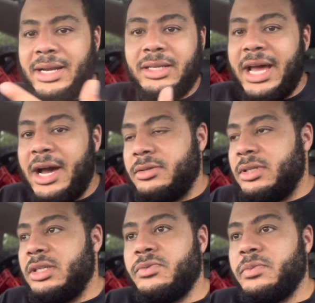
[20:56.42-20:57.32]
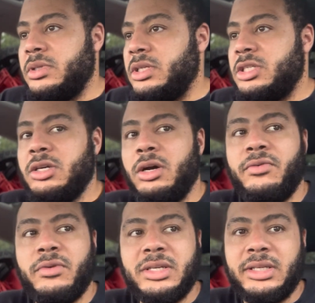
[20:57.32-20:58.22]
to the house and just, just chill for
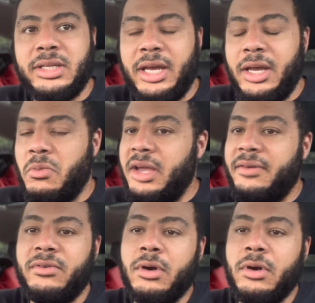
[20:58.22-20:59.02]
the rest of the day and wait for